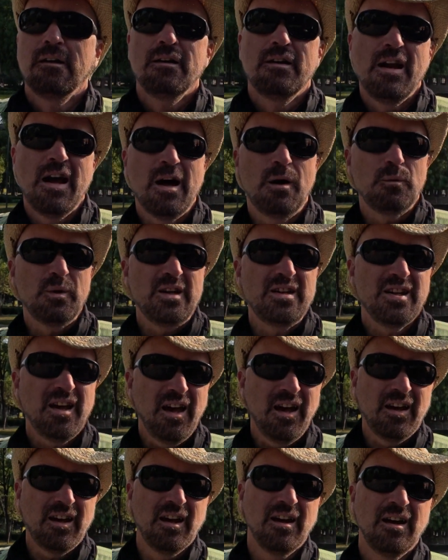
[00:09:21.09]
Now we
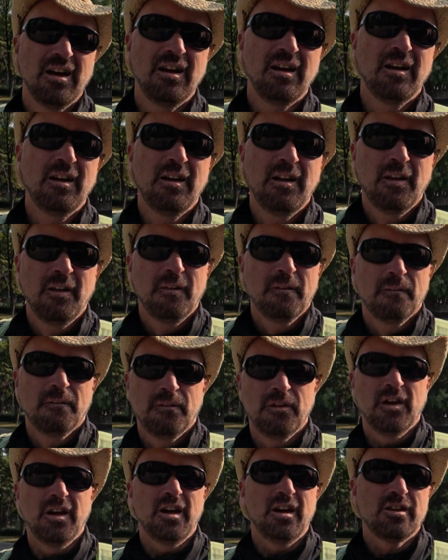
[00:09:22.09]
take
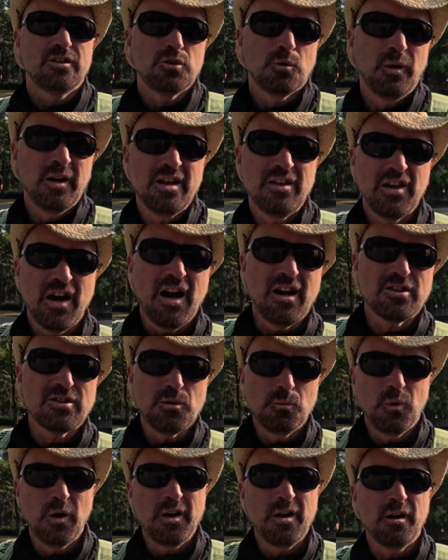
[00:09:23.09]
the
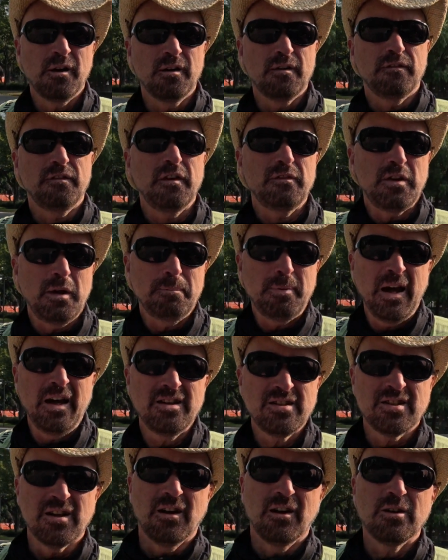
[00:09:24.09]
20,150
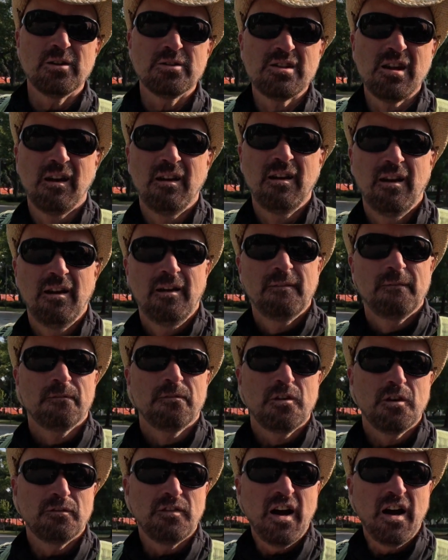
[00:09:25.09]
pesos,
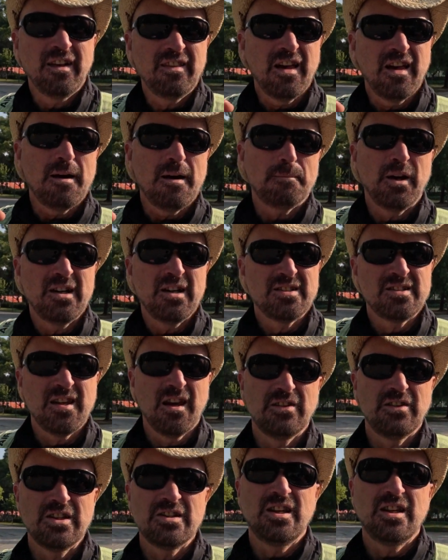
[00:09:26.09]
divide that by
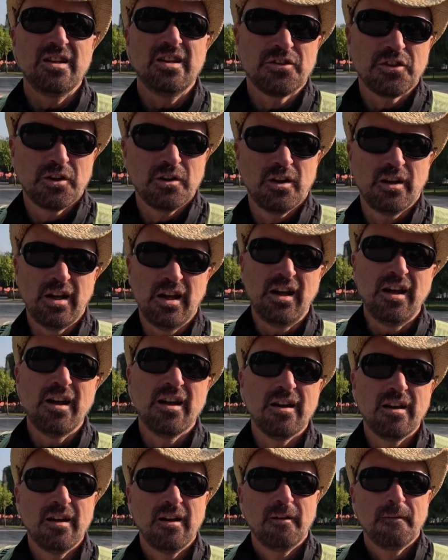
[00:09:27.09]
1730,
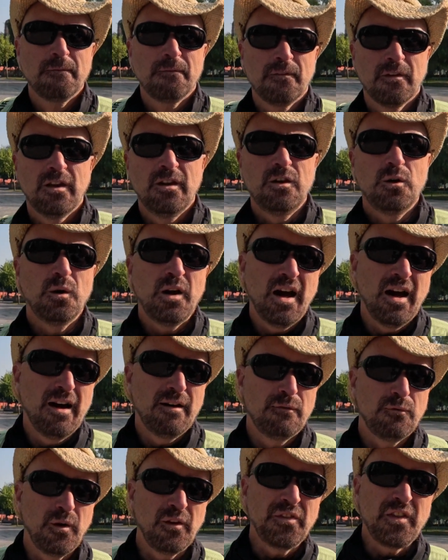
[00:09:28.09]
you
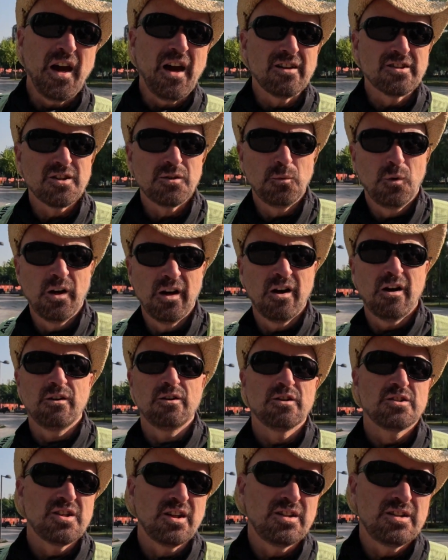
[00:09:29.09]
have
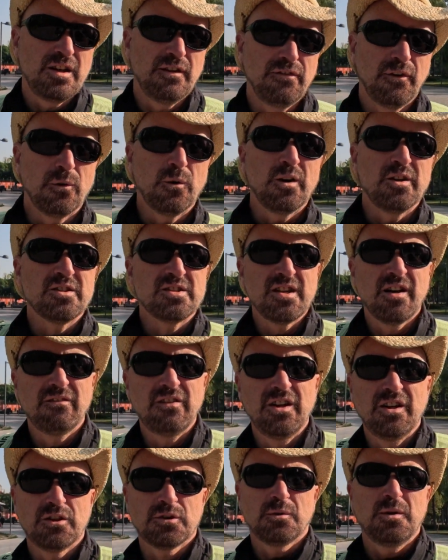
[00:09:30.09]

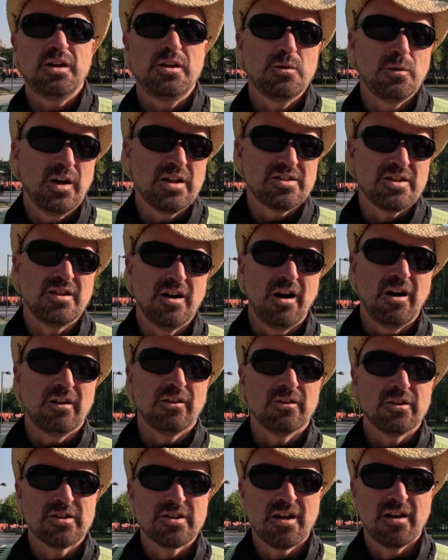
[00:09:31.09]
1,164.73 US
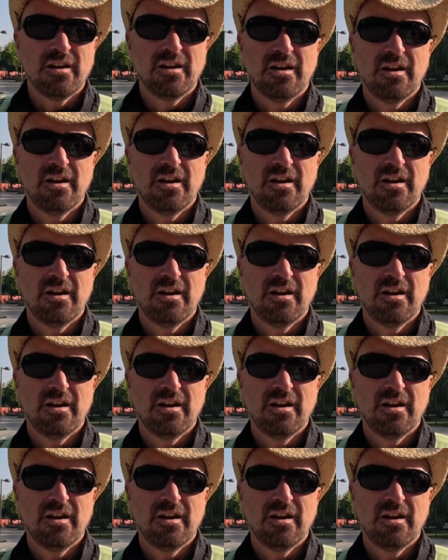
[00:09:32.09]
dollars.